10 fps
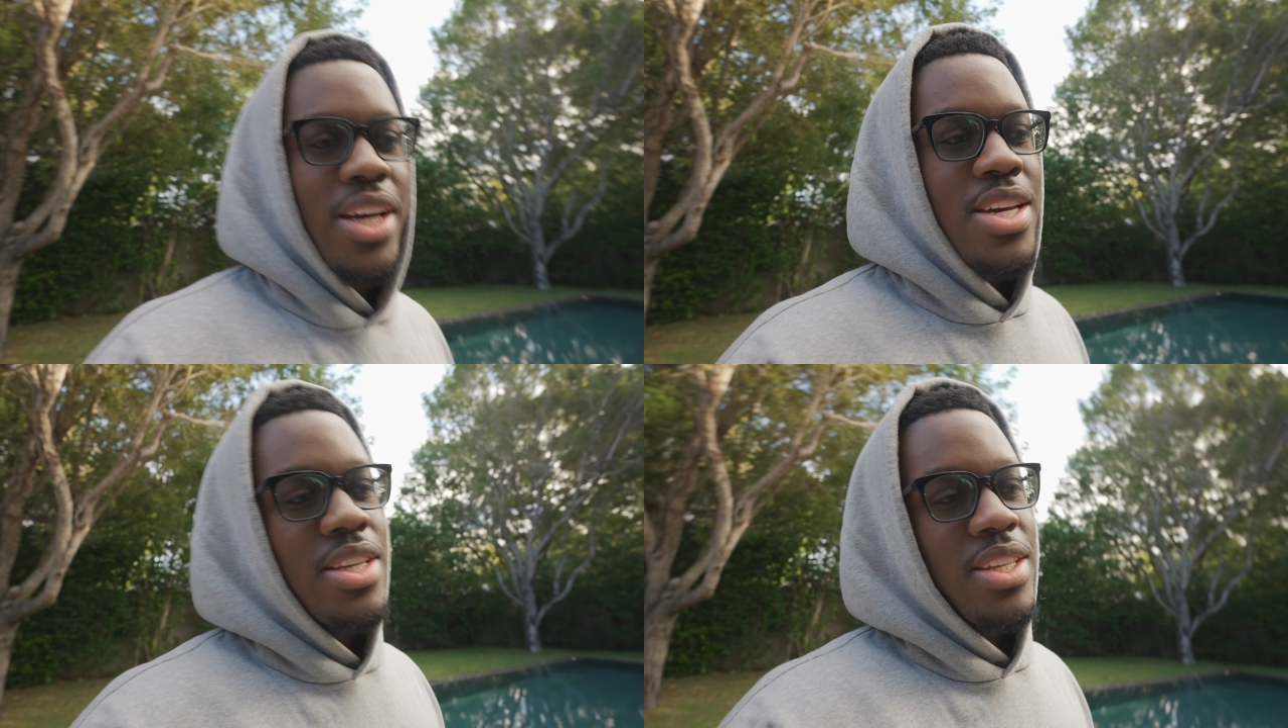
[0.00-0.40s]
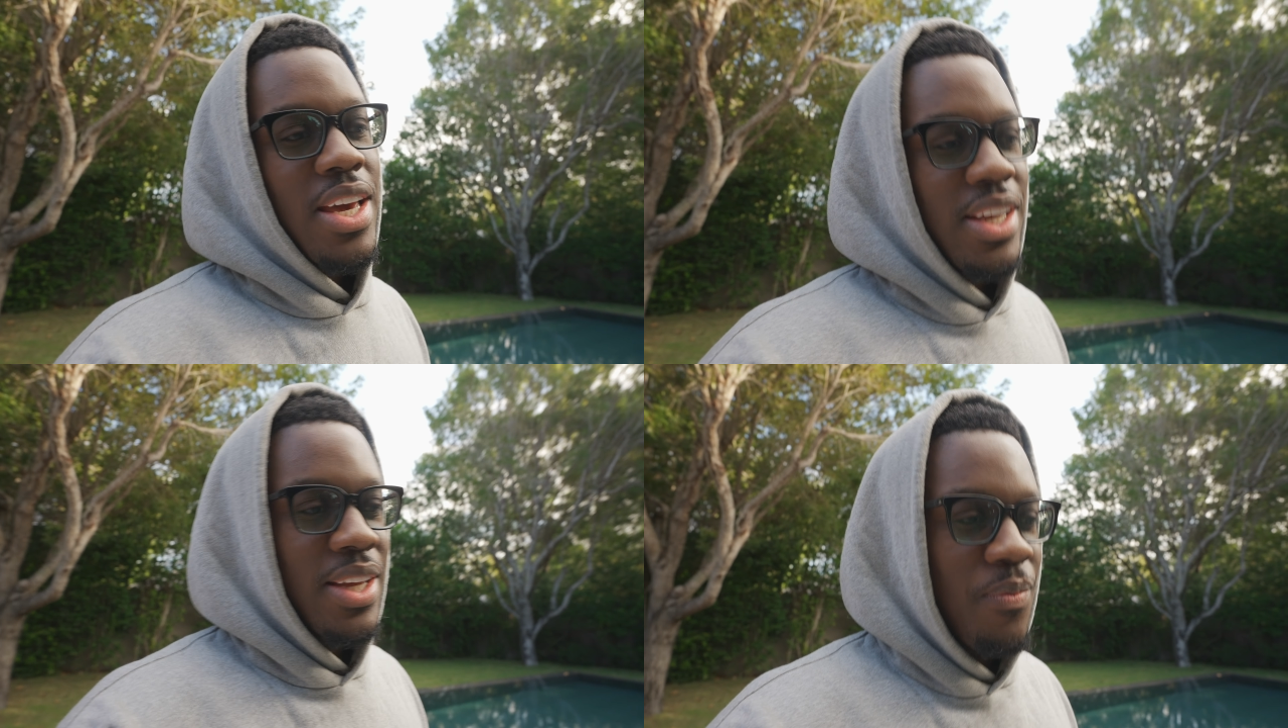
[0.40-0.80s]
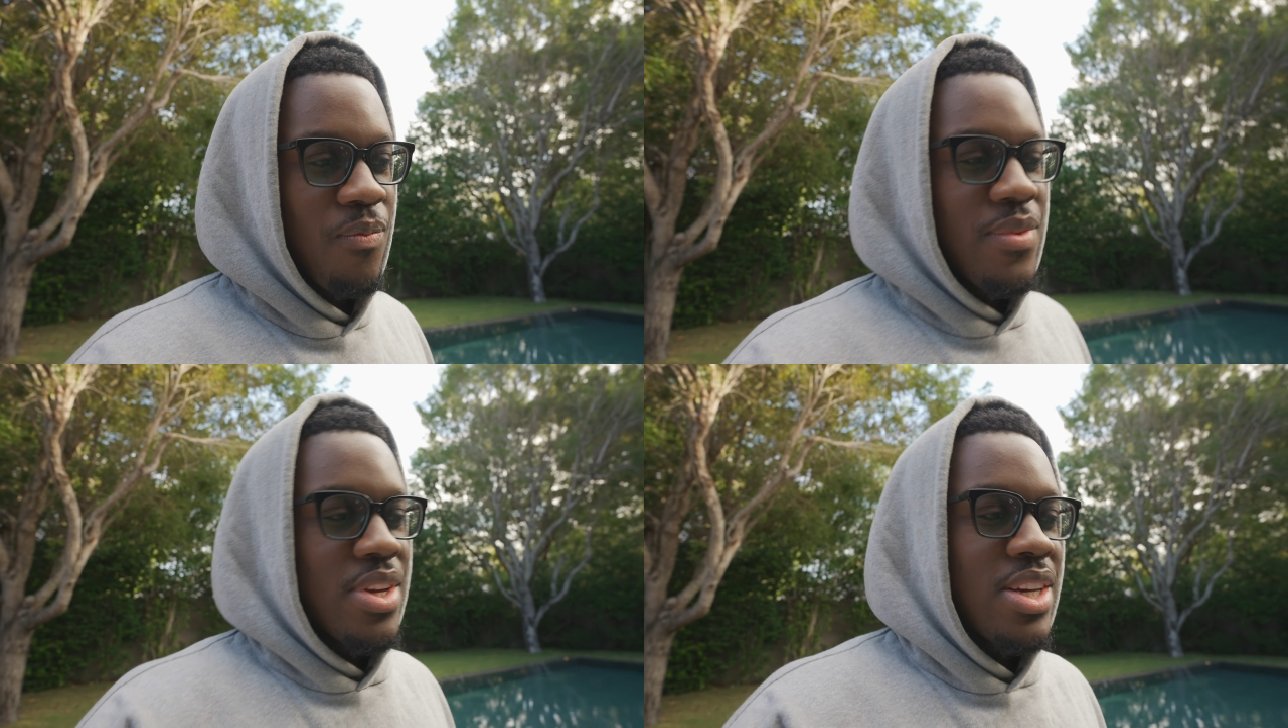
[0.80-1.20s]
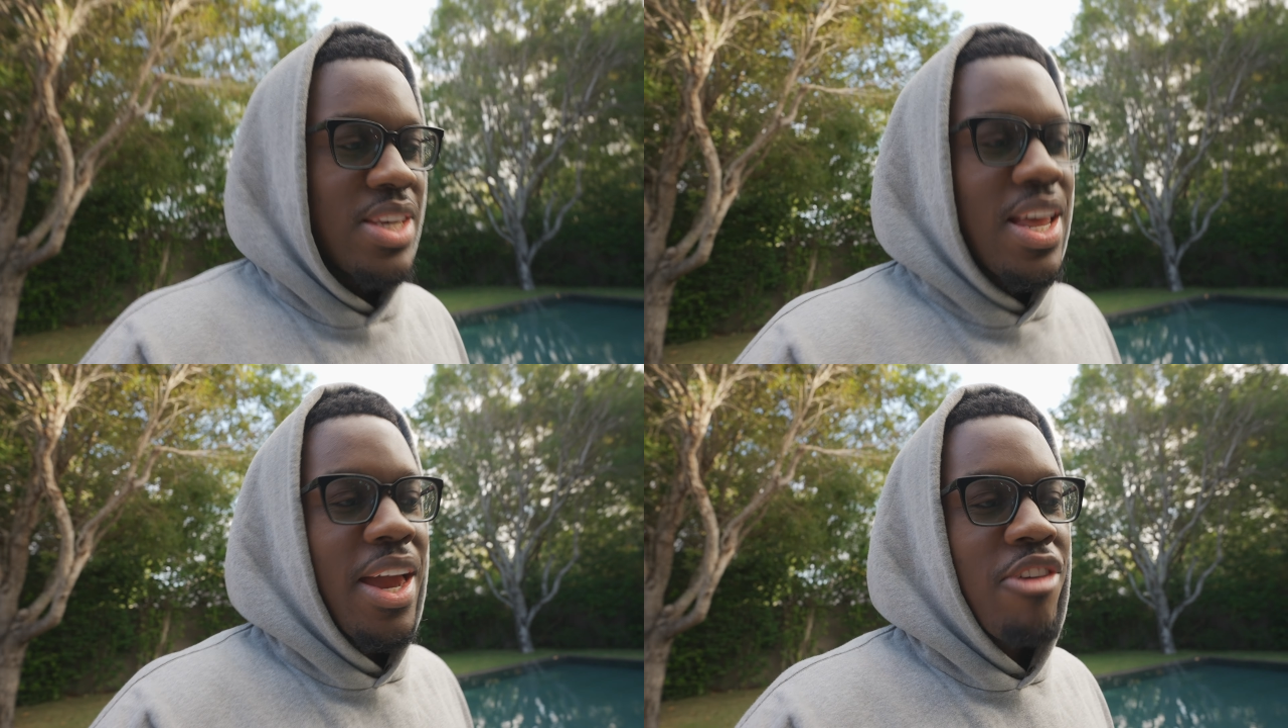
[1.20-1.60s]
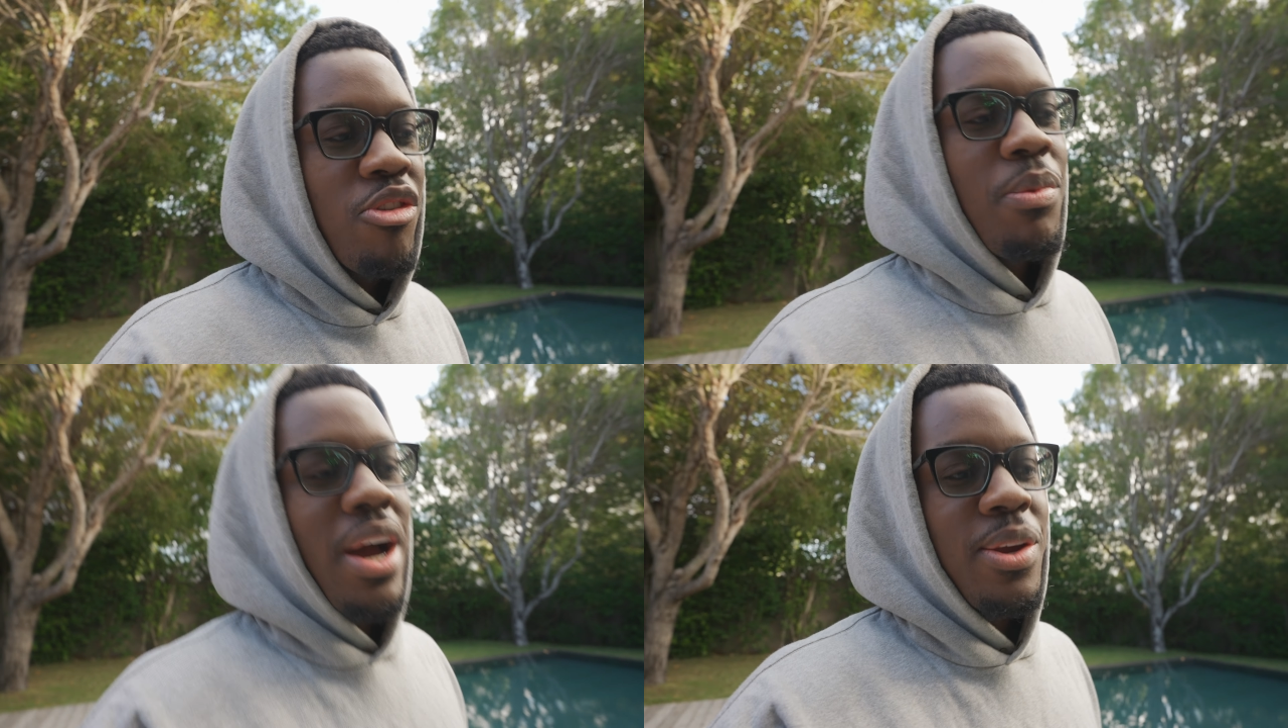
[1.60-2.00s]
And it's like not
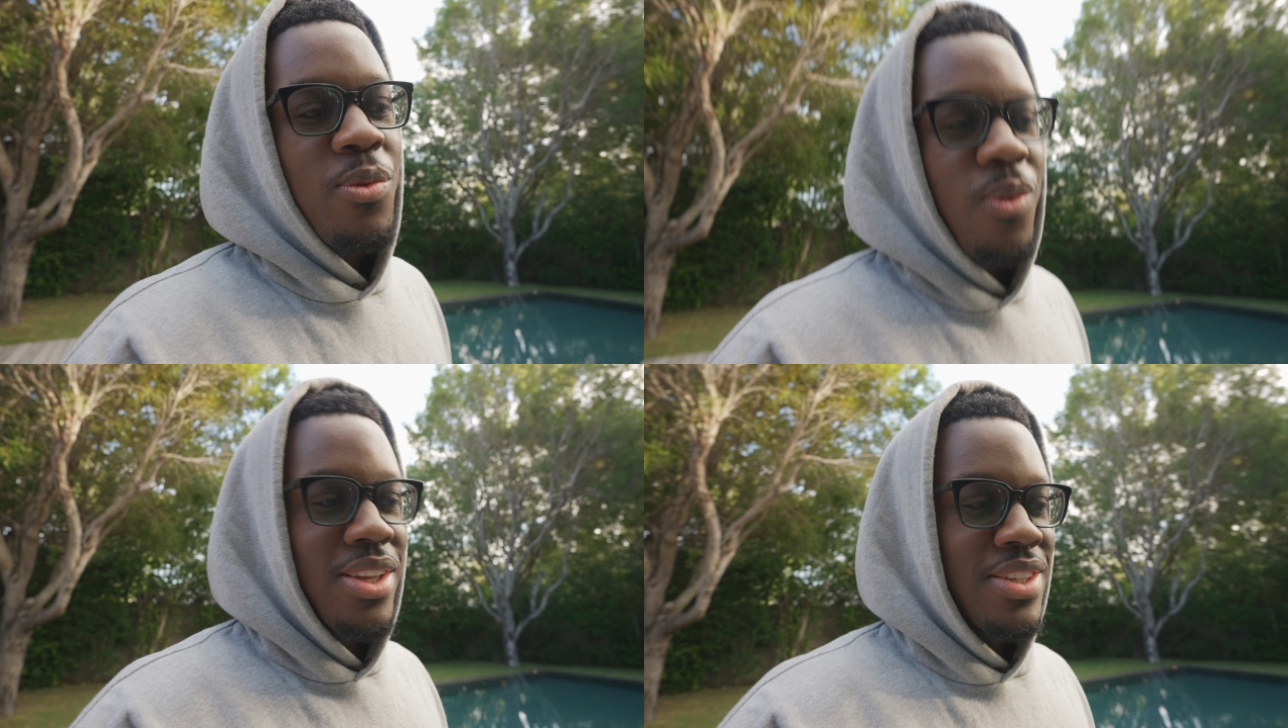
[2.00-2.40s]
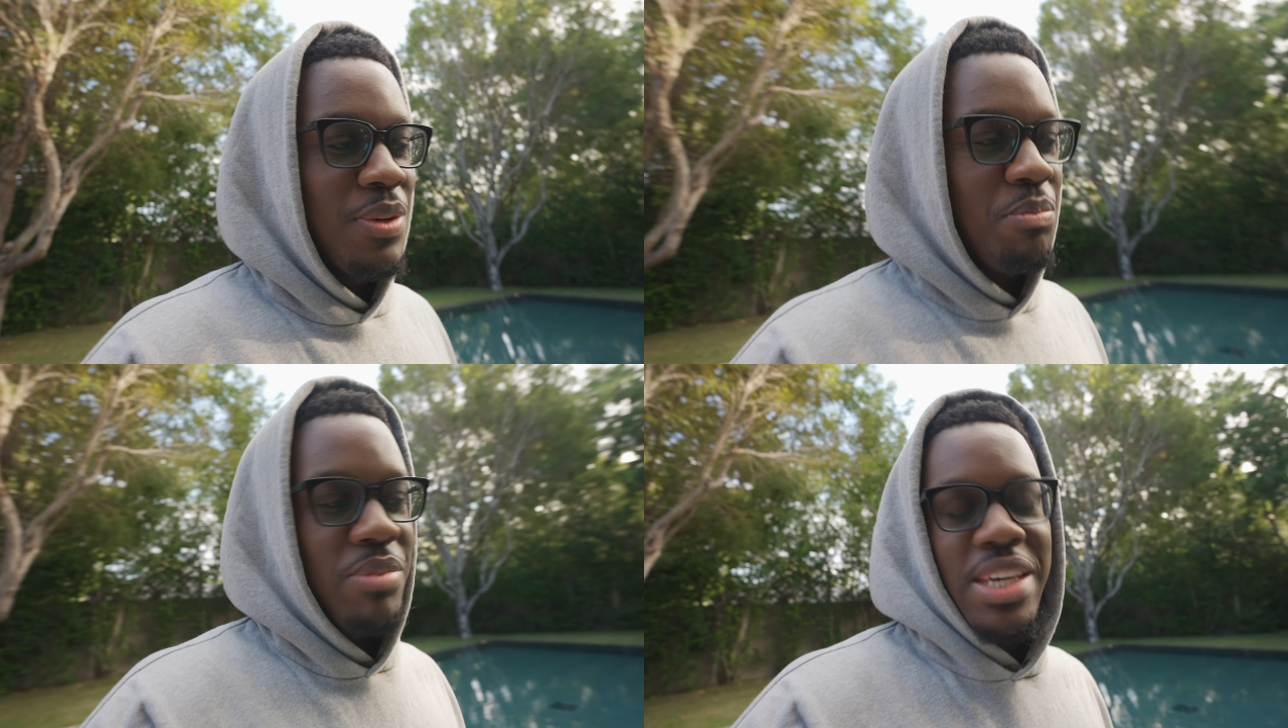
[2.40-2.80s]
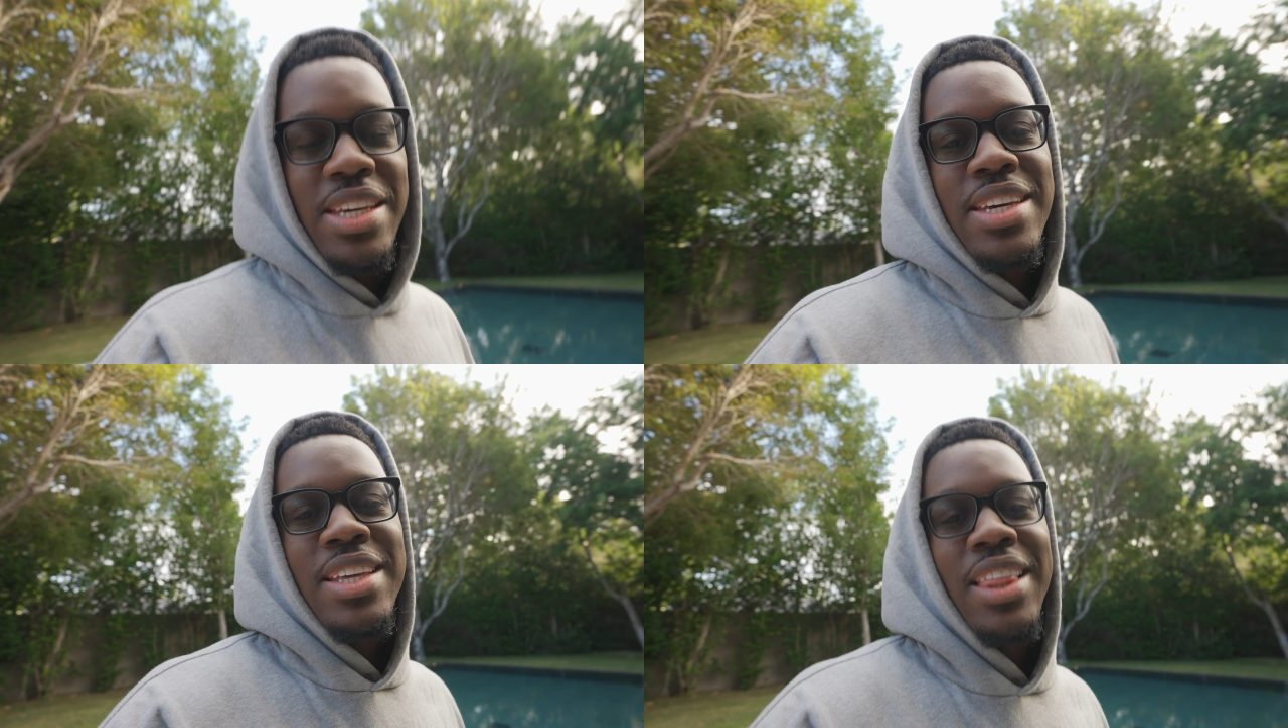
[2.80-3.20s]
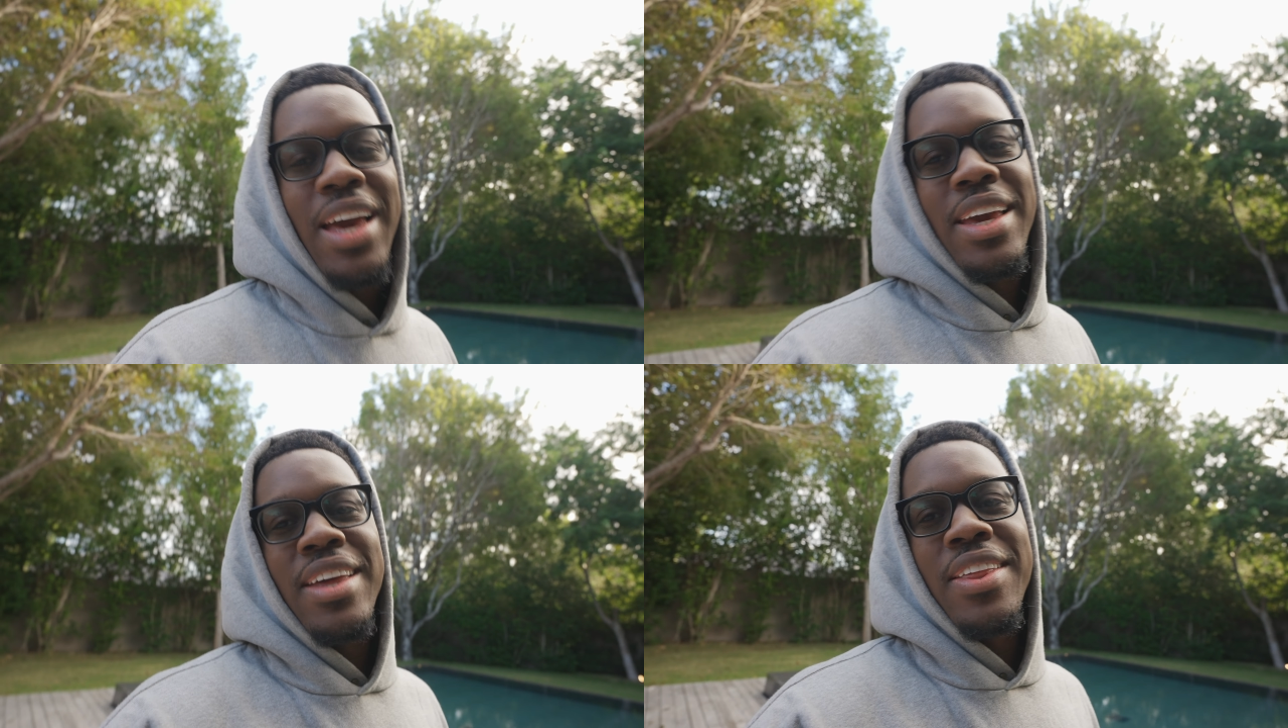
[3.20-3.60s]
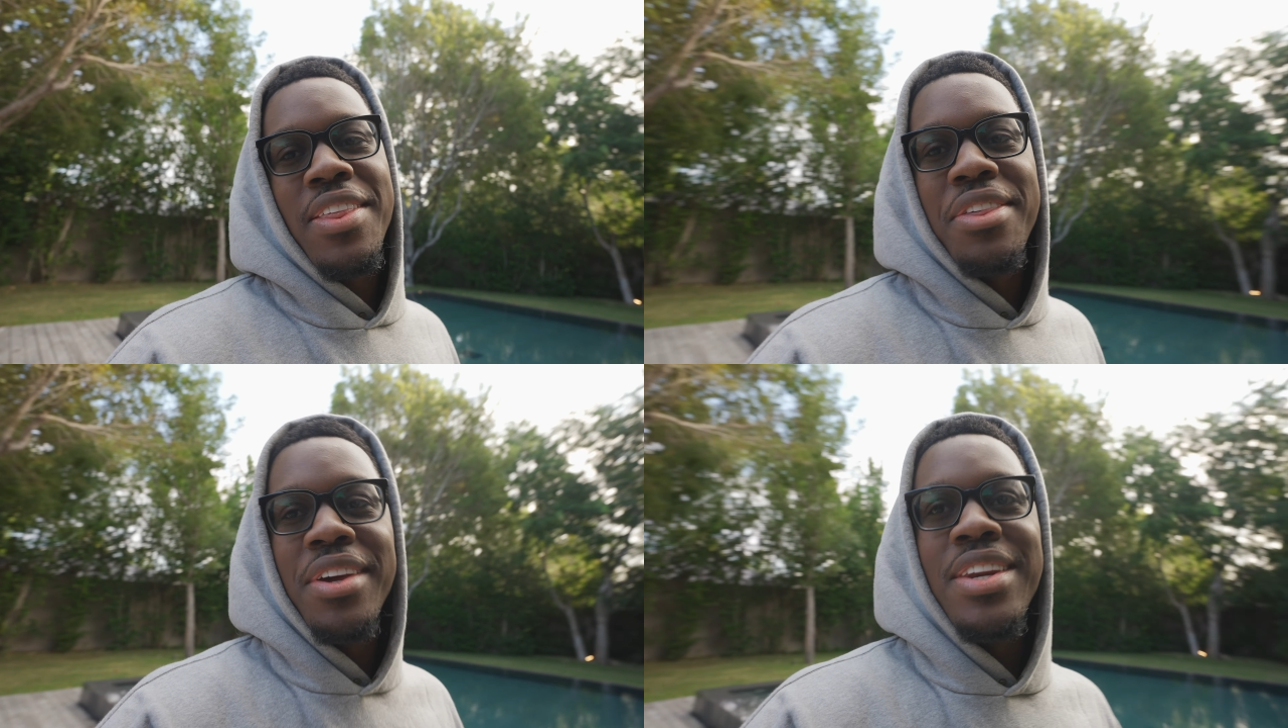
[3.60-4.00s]
everybody wants to be like the